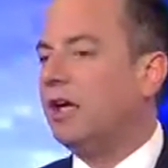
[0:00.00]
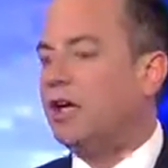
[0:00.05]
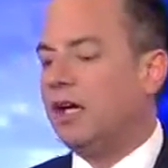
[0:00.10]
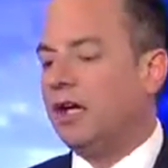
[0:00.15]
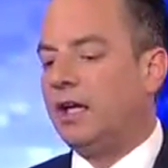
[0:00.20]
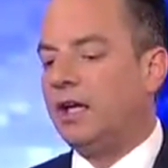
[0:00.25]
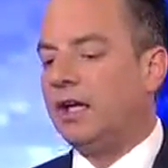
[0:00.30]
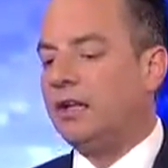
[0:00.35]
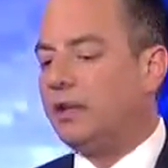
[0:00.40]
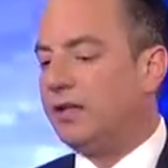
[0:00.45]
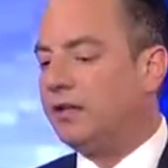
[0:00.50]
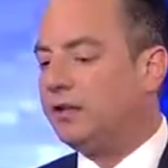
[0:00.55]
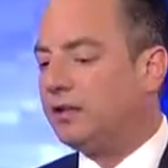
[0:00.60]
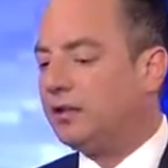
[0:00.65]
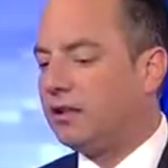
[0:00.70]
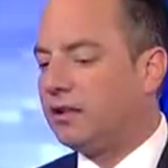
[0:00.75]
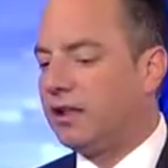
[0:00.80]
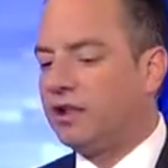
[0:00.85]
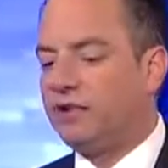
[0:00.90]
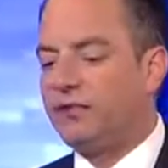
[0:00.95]
And I think
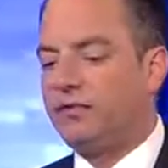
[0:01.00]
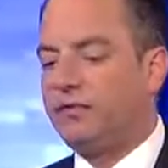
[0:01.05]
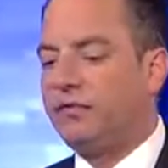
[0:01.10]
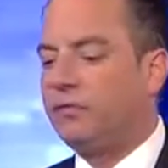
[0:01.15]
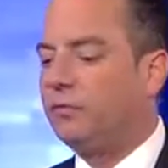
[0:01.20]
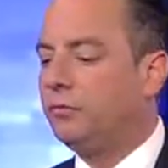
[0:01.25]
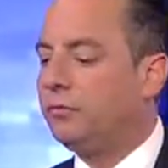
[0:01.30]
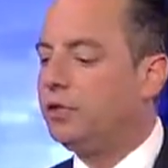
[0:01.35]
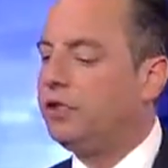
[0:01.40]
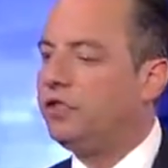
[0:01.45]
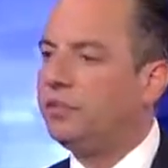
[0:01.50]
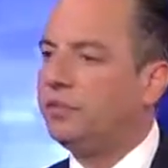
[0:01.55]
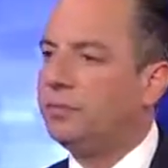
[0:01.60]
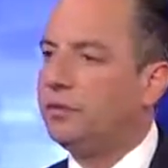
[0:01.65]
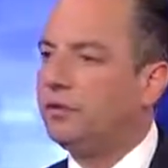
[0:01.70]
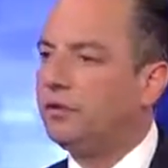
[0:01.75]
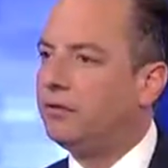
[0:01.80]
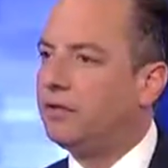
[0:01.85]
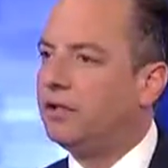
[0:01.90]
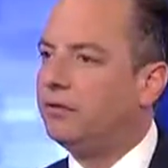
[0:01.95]
the last few weeks have
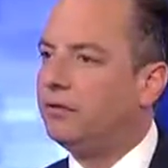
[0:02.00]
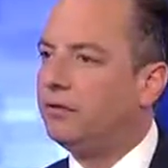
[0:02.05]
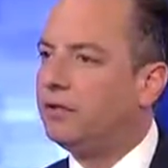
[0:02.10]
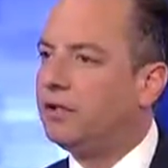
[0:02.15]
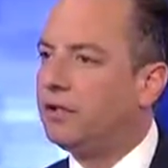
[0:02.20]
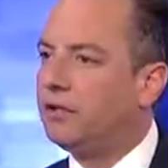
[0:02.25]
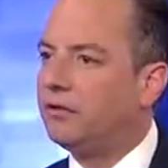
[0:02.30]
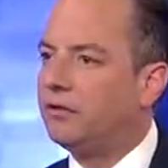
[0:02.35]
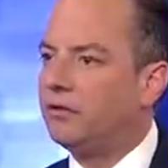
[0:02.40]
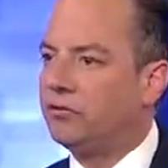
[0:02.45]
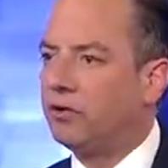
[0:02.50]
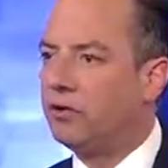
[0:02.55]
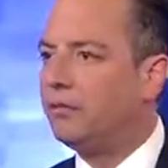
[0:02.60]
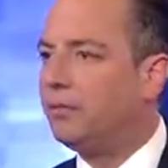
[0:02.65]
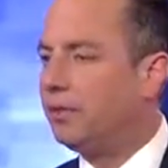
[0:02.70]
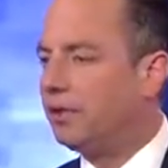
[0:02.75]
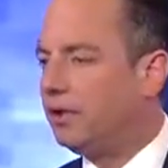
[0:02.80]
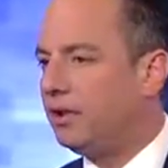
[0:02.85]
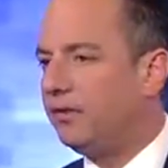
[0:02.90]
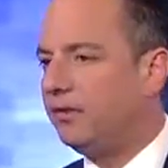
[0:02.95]
been great for Donald
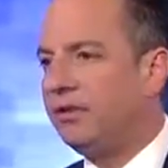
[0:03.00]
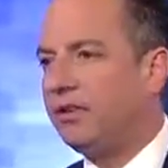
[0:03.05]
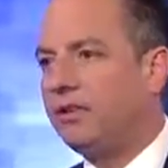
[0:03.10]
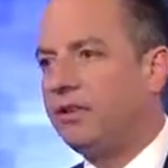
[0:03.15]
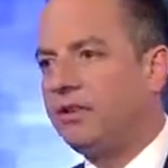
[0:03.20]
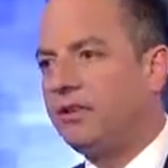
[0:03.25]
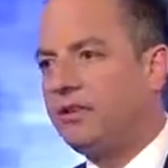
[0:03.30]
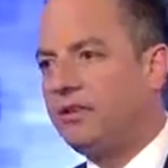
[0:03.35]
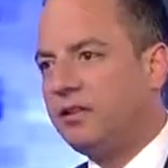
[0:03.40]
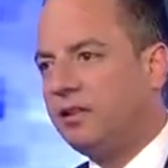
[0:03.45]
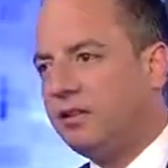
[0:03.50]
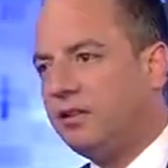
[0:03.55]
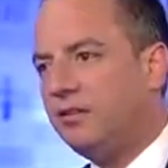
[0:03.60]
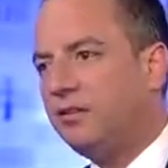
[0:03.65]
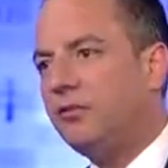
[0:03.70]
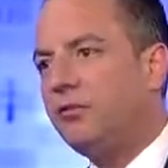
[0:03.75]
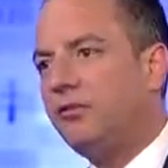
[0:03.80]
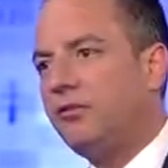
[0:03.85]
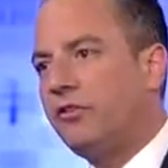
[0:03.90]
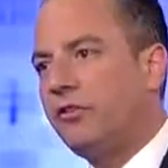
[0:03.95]
Trump, and if he
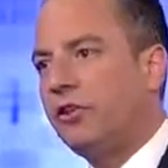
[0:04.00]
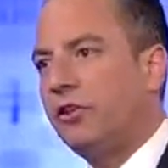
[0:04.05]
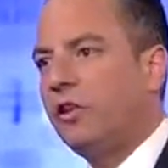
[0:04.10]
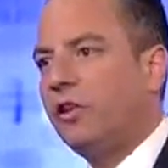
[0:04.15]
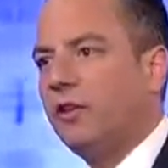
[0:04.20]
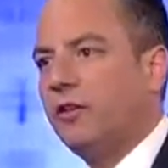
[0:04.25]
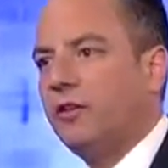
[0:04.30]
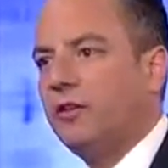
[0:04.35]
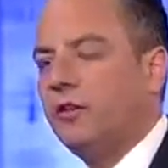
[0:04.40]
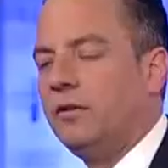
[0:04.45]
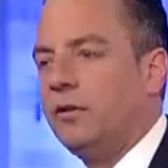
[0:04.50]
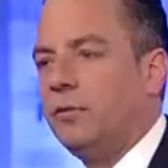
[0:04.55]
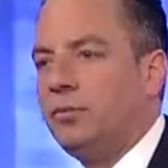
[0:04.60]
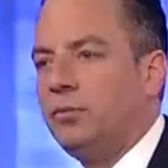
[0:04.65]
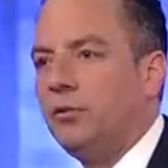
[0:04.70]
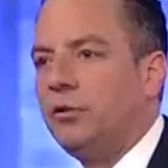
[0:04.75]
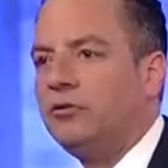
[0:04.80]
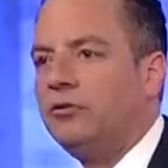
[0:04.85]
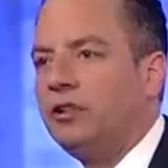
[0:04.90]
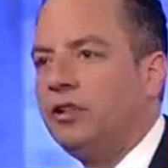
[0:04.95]
continues the
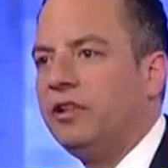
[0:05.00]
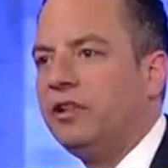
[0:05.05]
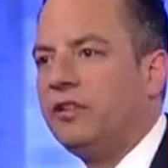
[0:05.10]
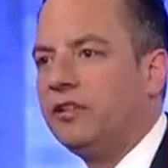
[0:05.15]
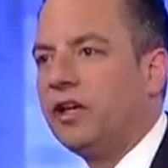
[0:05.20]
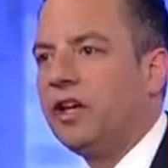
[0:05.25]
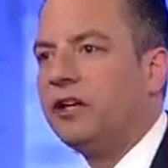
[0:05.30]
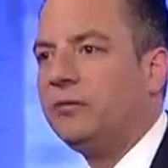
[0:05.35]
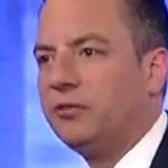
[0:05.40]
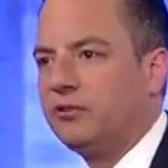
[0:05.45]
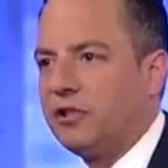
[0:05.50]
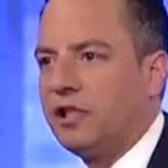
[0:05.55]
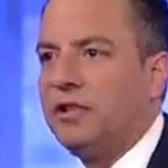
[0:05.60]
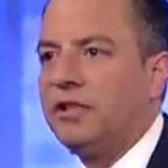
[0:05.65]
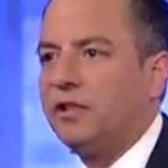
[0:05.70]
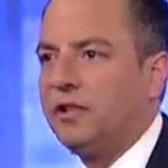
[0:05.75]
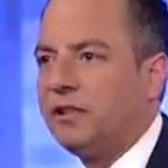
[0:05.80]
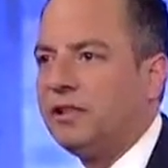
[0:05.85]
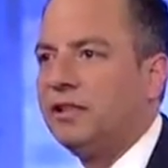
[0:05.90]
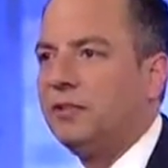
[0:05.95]
approach he's on, which I
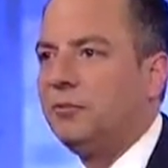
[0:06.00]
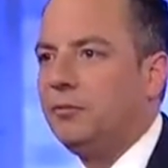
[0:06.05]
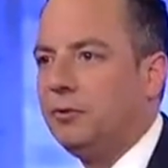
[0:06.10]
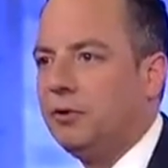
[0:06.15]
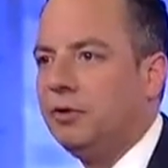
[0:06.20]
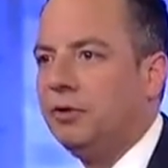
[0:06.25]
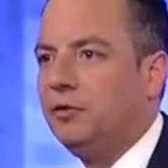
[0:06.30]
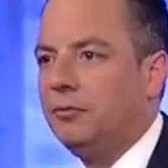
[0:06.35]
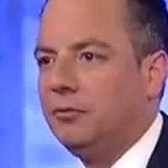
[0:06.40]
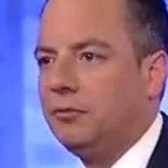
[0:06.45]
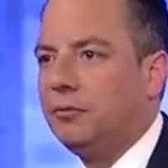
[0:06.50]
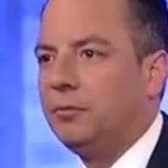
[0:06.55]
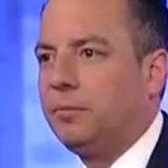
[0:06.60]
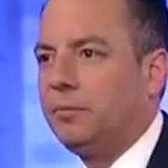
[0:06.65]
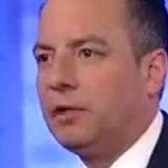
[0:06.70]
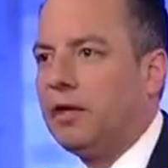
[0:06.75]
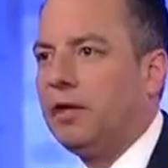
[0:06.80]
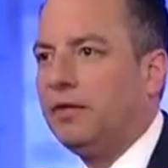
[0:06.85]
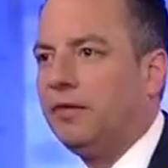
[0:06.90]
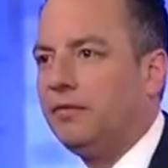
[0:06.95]
think he will, and we're
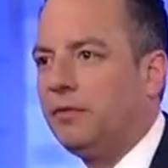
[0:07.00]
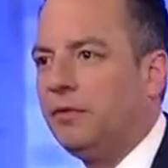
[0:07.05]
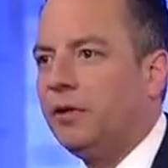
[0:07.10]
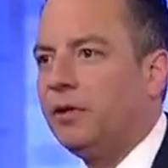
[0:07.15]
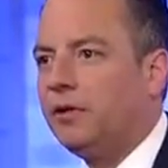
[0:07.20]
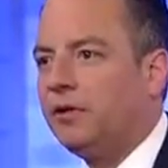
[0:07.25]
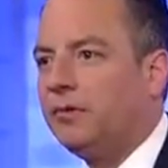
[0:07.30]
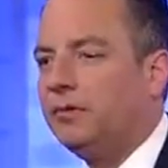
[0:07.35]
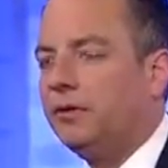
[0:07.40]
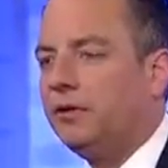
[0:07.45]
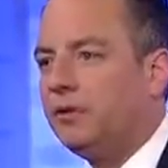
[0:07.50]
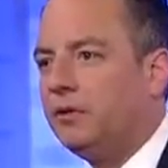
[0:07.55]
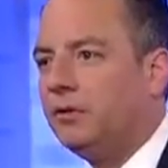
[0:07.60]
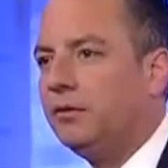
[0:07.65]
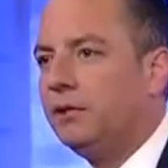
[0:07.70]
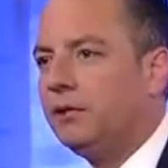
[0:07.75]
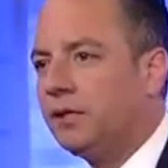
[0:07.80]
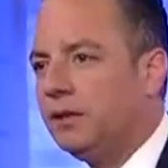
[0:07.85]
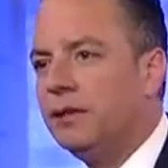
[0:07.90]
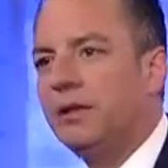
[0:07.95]
proud of what he's been
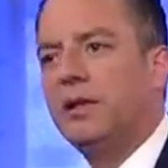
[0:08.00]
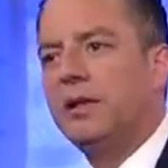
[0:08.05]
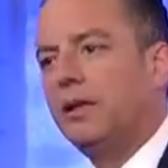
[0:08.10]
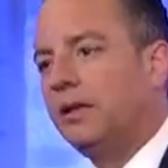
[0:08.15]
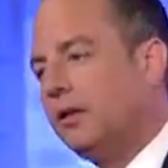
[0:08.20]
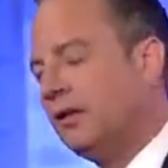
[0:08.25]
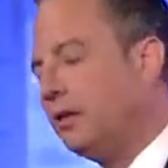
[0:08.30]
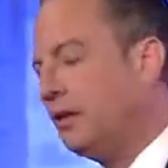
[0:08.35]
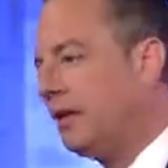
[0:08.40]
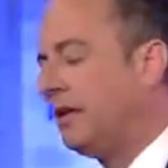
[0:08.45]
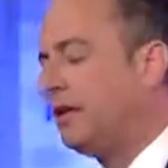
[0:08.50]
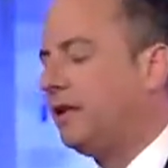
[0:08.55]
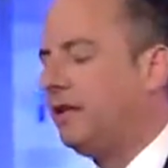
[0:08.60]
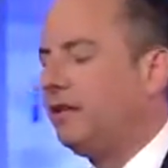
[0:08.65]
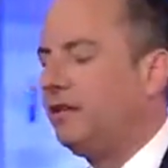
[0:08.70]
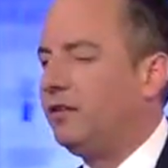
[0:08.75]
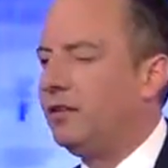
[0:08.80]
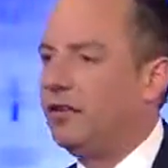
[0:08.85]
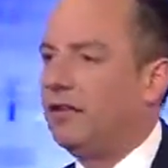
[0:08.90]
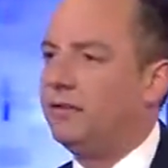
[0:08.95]
doing, I think
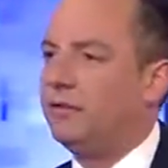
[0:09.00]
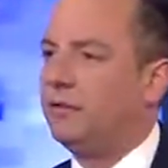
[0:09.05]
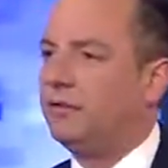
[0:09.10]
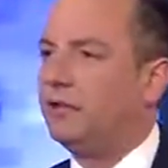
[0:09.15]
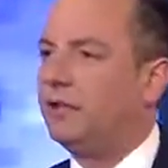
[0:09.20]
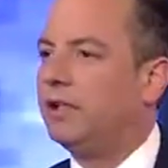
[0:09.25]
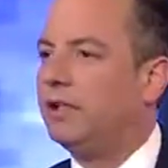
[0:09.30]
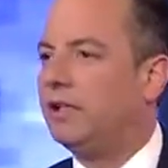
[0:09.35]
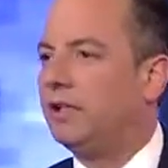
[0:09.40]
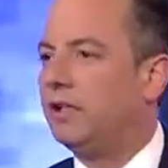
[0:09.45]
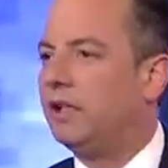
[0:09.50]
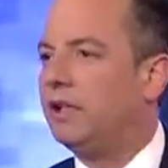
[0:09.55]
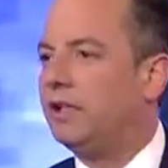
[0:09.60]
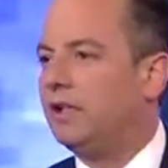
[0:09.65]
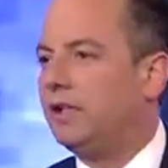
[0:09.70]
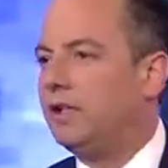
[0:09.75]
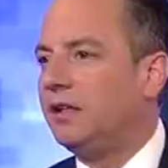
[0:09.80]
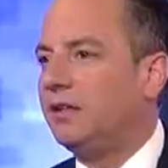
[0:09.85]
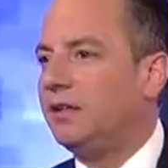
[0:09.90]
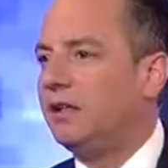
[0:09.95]
he's going to have a great night,
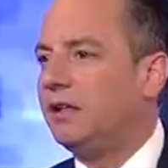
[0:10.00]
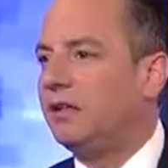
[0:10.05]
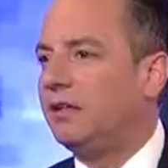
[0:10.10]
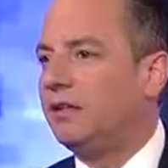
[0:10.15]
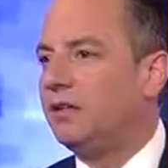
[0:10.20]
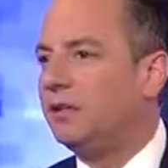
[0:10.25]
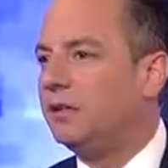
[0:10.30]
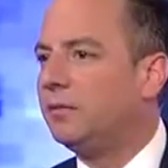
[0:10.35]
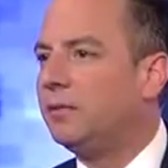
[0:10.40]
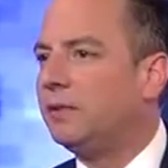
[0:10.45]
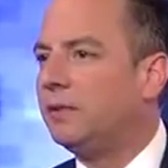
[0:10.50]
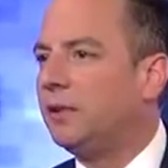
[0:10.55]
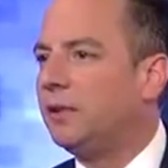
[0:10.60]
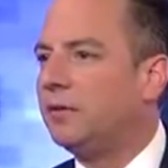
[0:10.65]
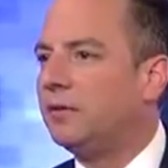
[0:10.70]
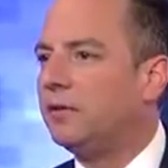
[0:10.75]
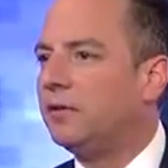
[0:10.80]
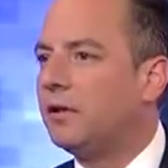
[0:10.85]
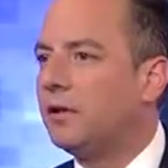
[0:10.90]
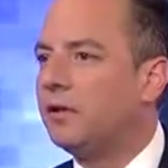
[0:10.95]
and I think it's going to be
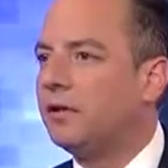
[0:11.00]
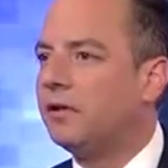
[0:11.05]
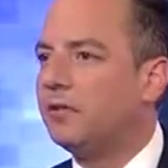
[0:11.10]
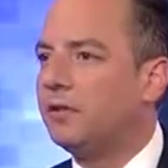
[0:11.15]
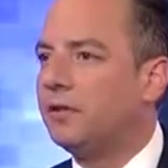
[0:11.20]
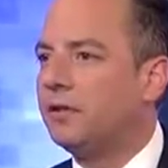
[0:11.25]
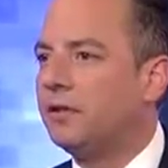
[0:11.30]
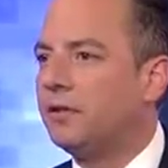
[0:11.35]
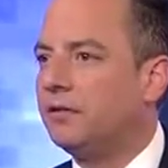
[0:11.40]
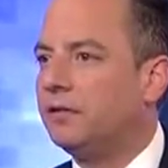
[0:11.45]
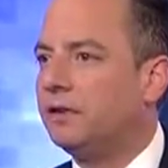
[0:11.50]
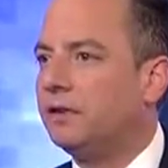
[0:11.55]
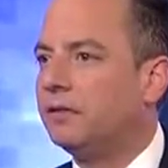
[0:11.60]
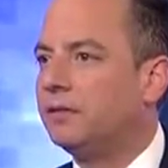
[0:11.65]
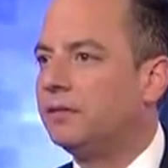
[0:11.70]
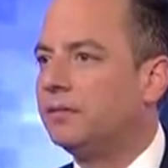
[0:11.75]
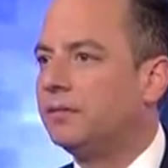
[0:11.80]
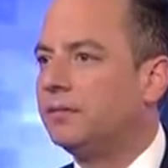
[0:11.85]
harder and harder for Hillary.